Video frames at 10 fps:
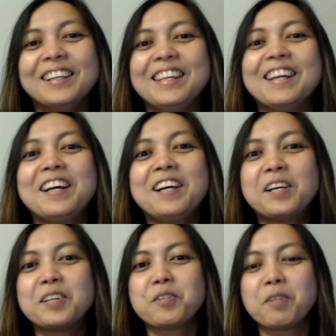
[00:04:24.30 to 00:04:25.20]

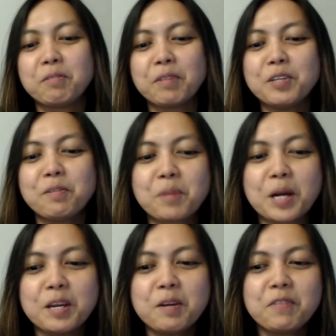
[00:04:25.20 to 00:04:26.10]
yeah. yeah, so I read your
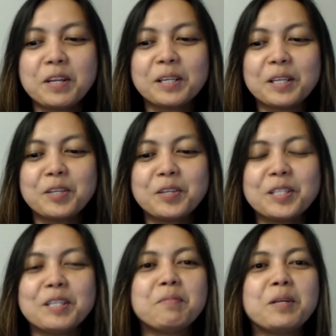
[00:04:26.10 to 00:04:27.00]
bio, very
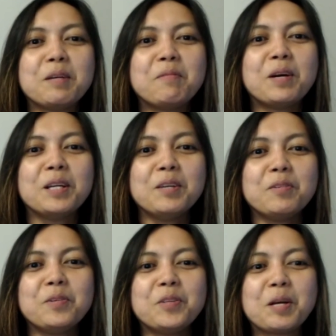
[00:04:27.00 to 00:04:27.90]
interesting, but I want you
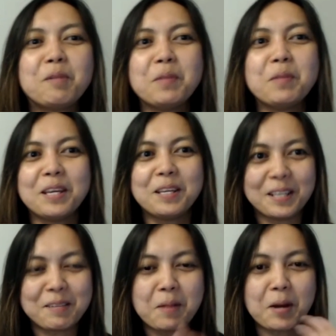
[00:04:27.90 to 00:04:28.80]
to tell
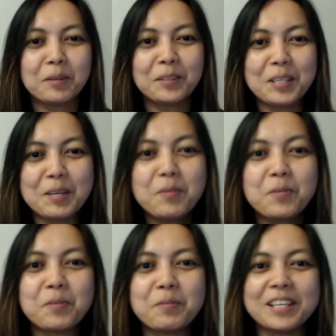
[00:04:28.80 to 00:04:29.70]
me about
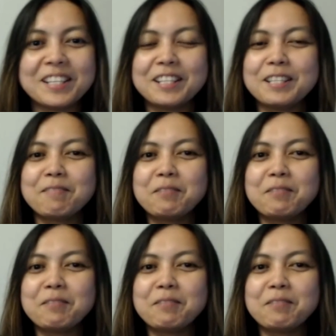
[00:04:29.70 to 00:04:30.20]
you because it's